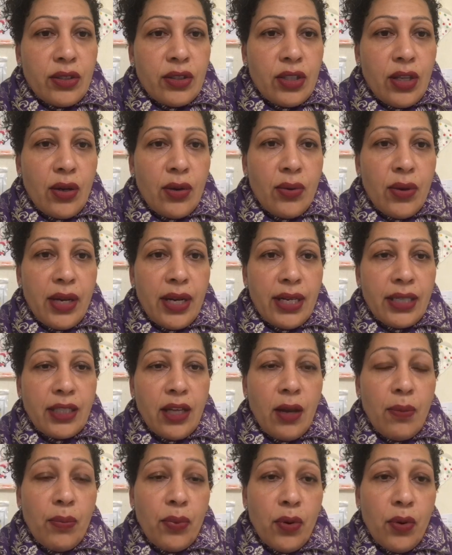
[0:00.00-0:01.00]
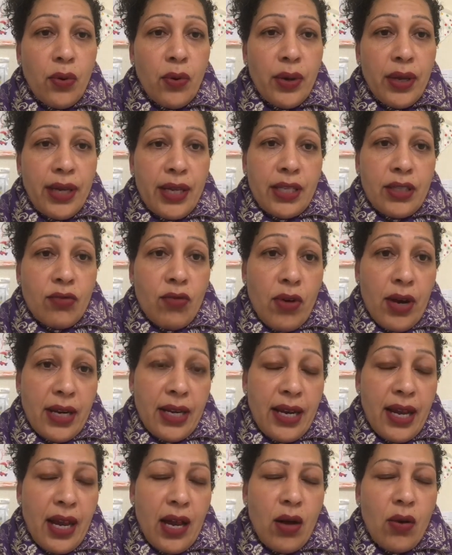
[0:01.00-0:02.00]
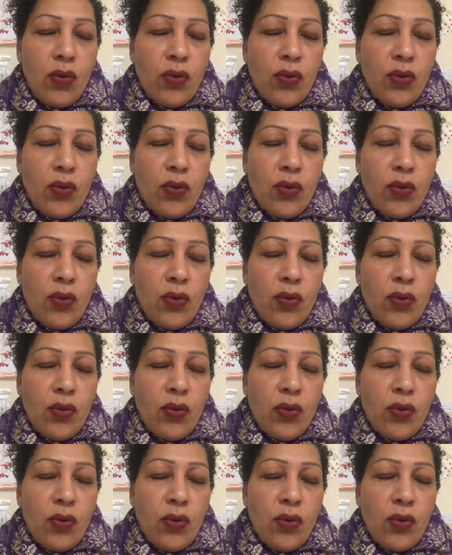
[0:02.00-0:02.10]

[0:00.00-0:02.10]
So an example is right now,